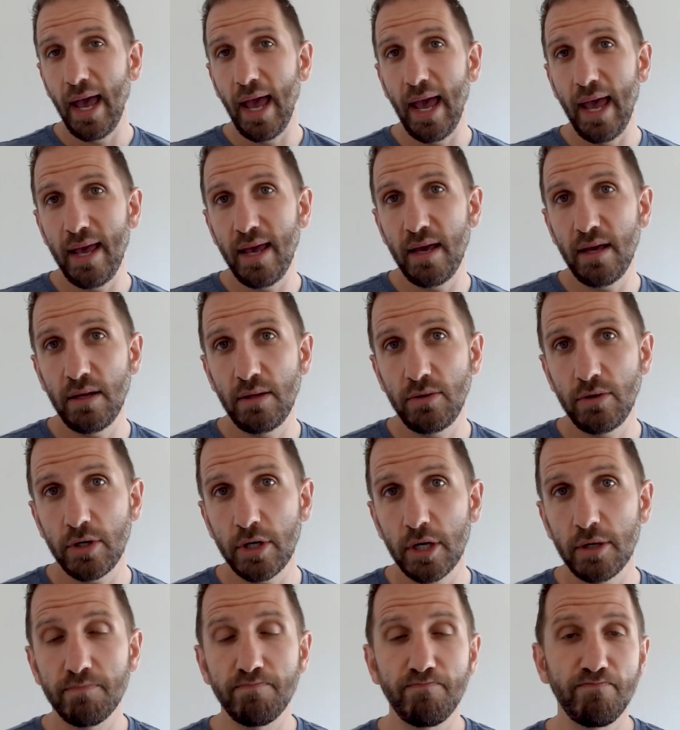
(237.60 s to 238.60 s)
and you're
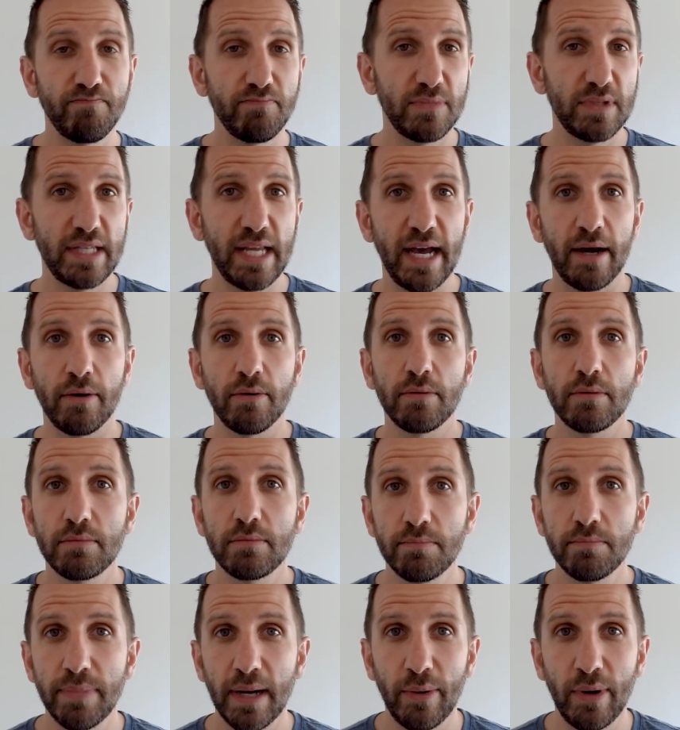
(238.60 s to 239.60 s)
good. Now,
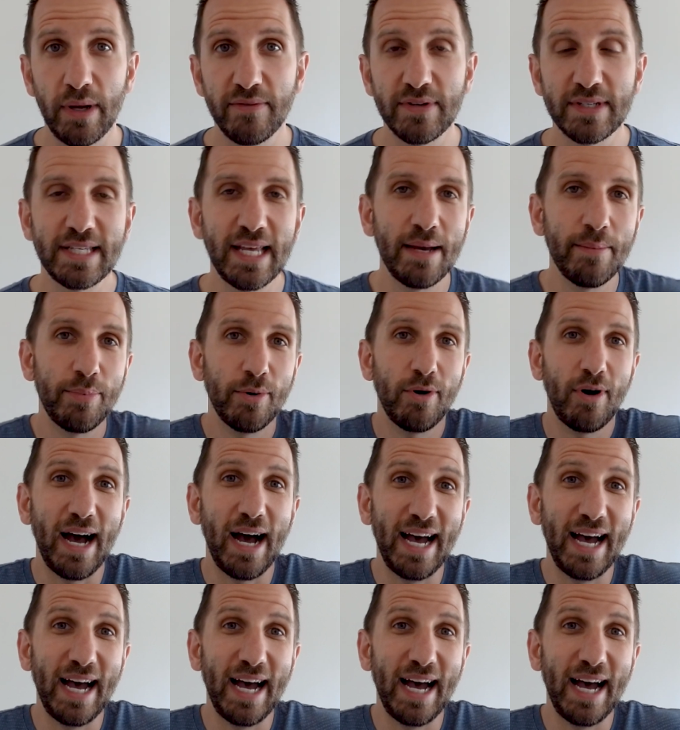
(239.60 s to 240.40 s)
by way of example,